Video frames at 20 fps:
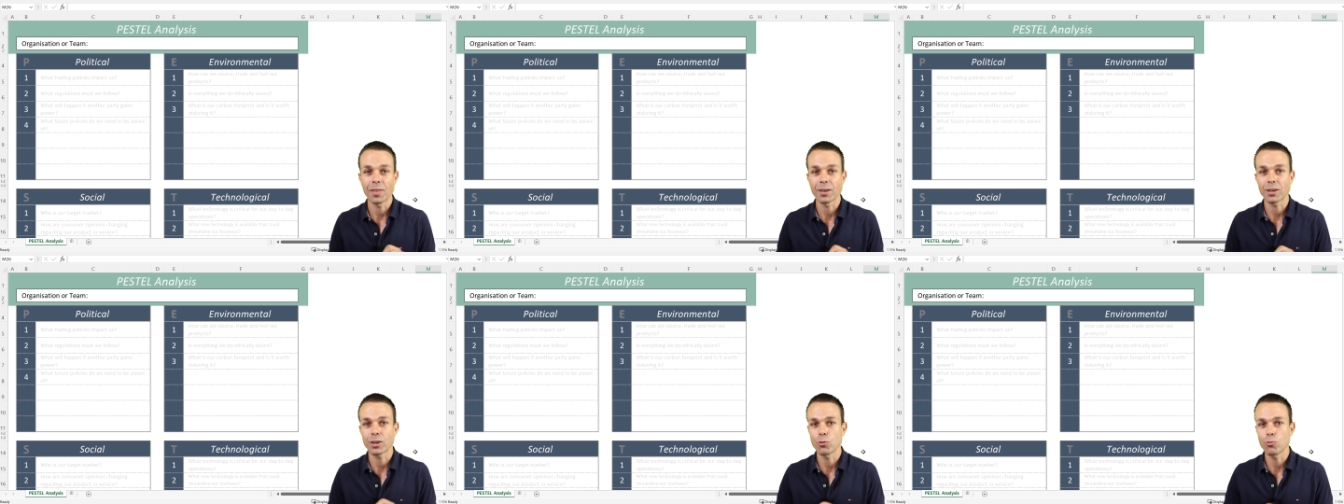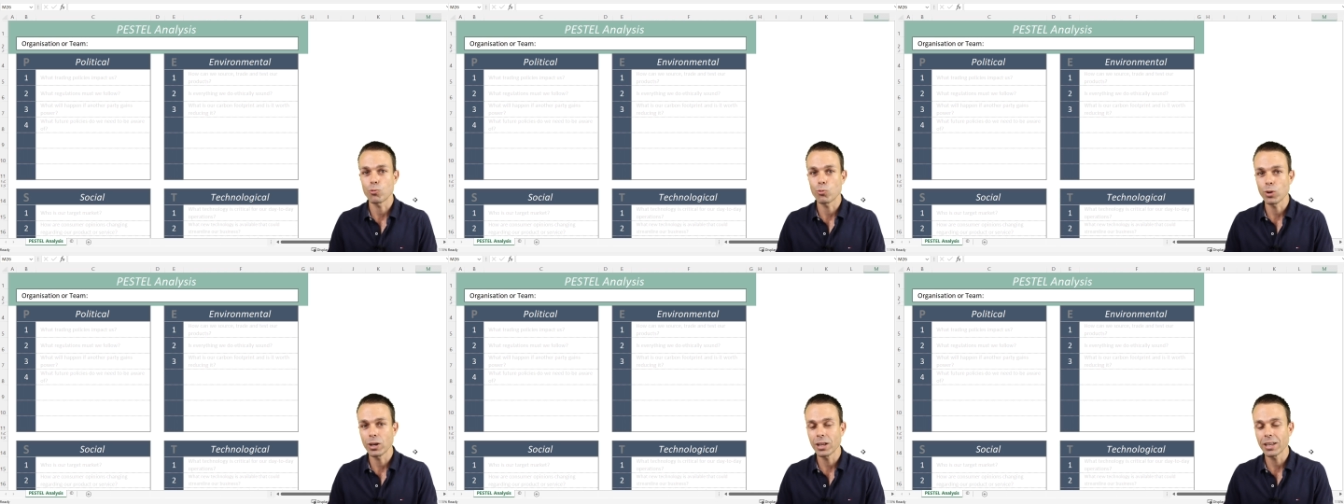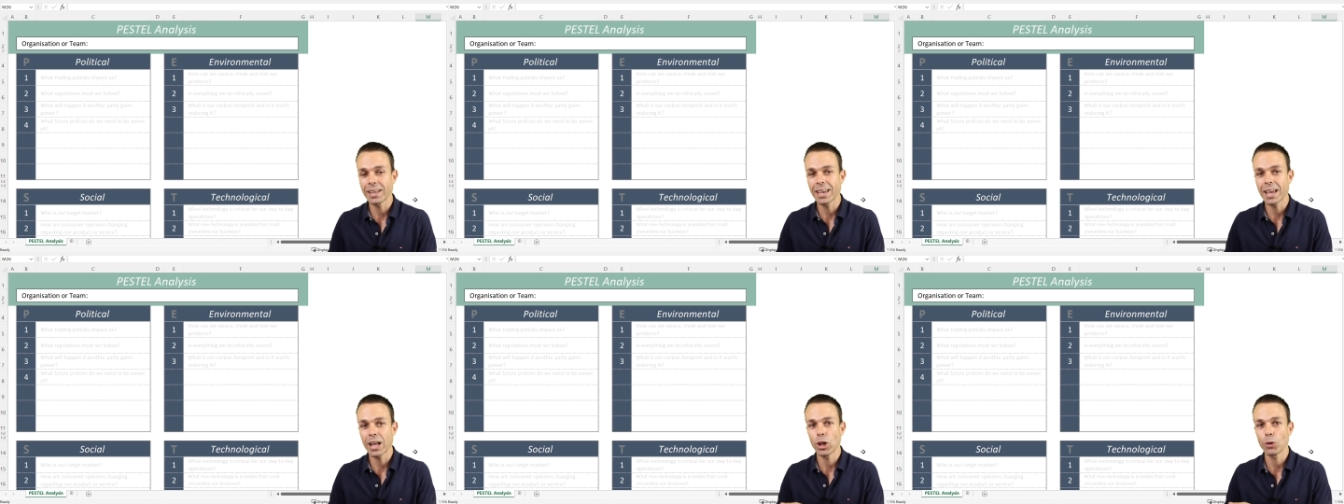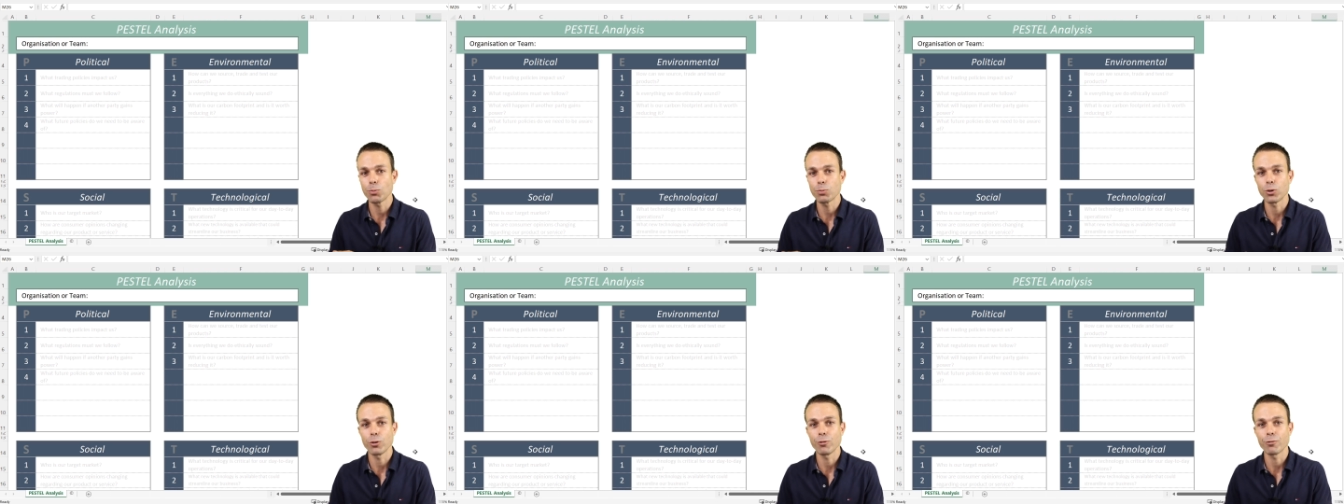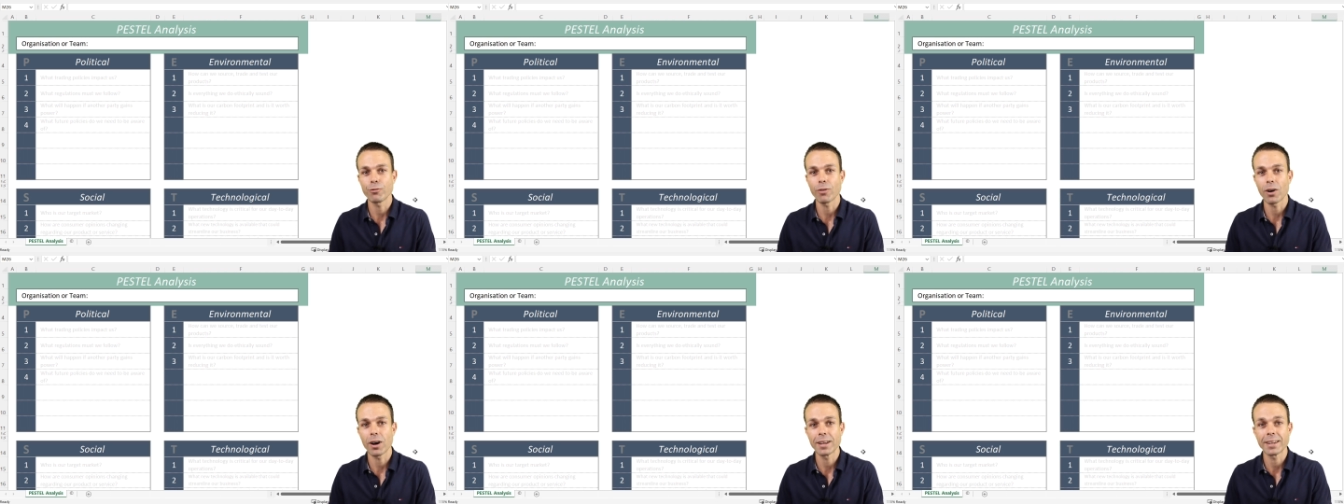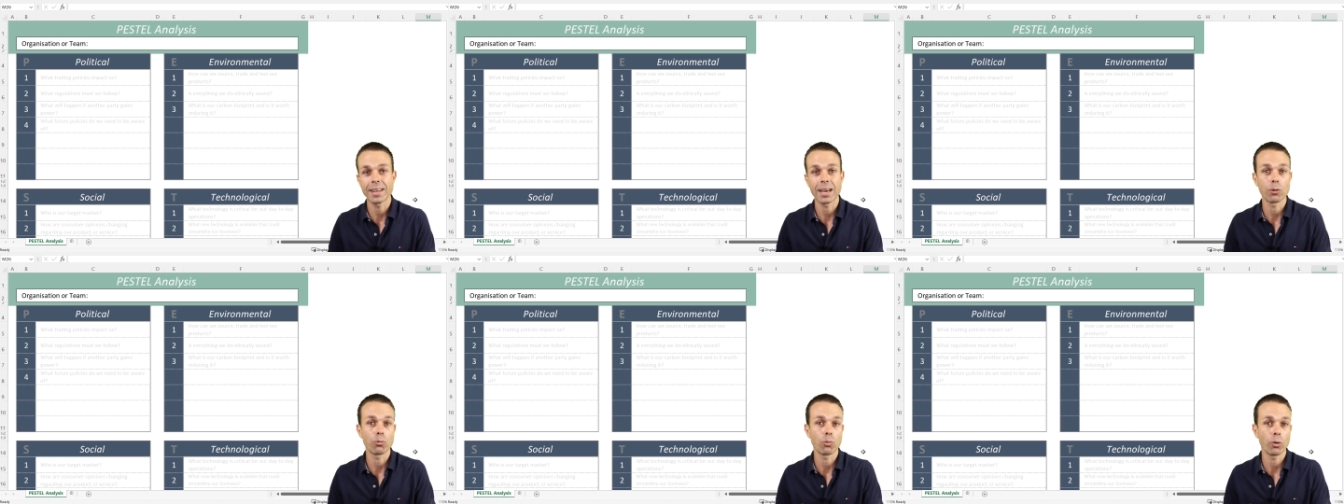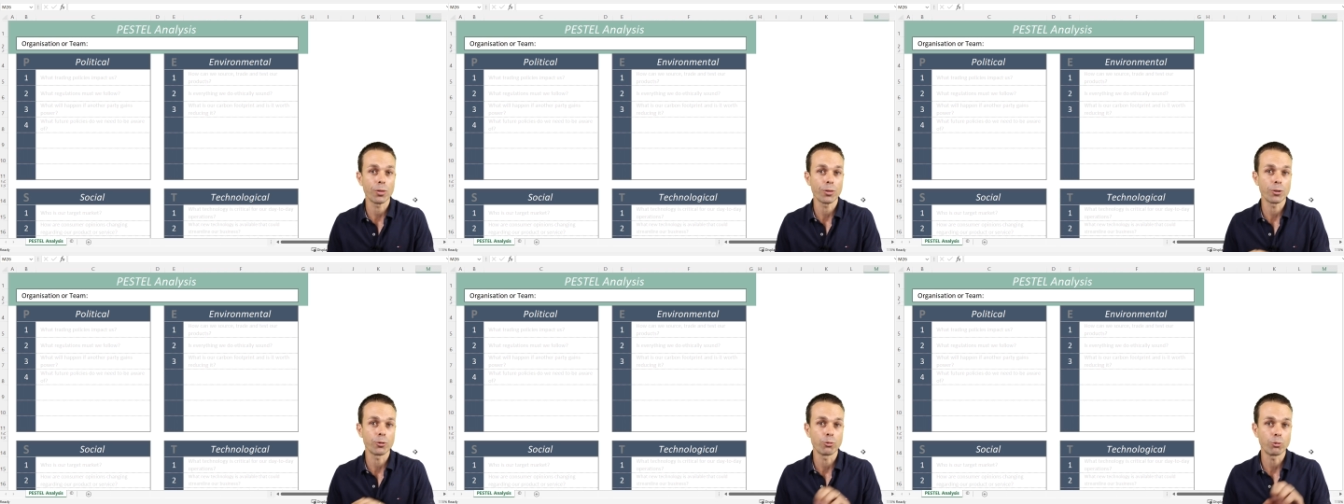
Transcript: that can really help you find out what the